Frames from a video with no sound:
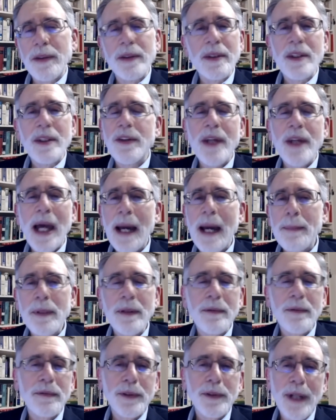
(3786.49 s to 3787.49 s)
And this has
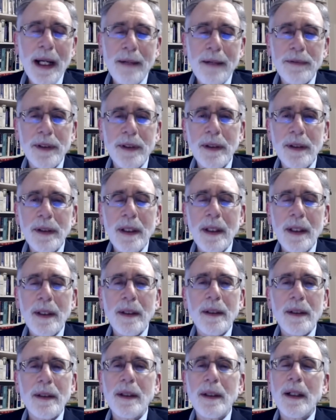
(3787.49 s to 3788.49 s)
happened forever.
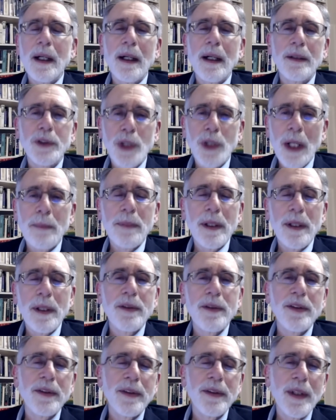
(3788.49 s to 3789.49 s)
Uh, Trump
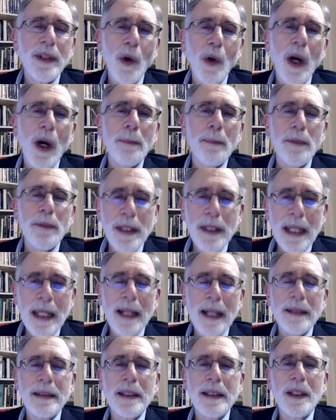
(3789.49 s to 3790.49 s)
has, you know, upped the
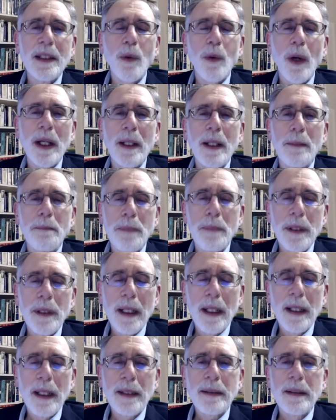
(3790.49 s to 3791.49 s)
ante quite a
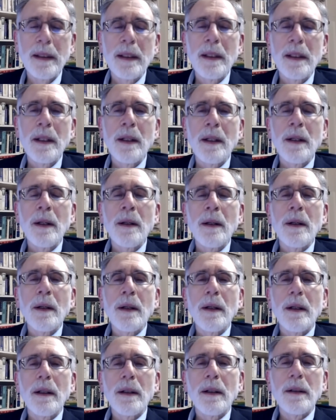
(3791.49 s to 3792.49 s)
bit
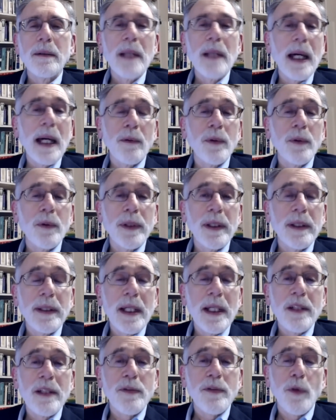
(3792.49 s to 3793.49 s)
not only
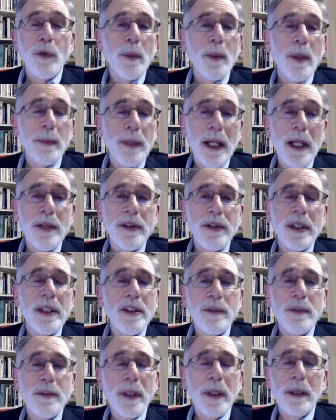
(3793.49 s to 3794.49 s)
against former
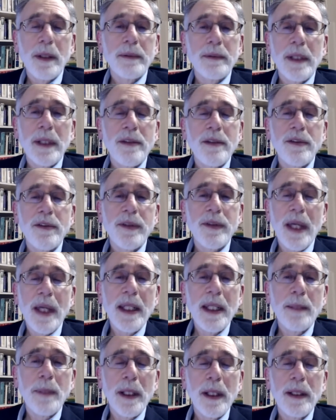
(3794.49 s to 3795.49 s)
presidents, but against
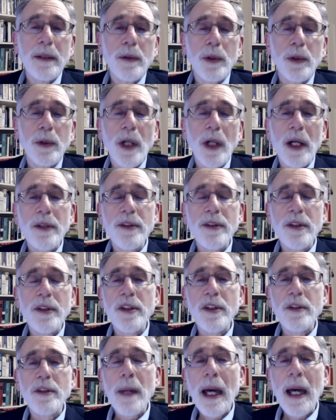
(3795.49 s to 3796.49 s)
anybody who crosses
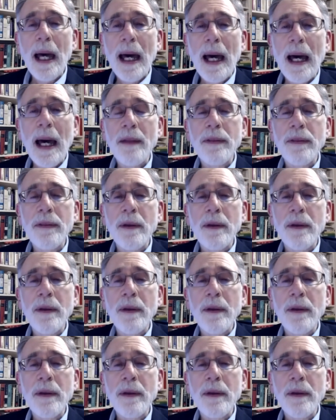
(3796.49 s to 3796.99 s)
his path.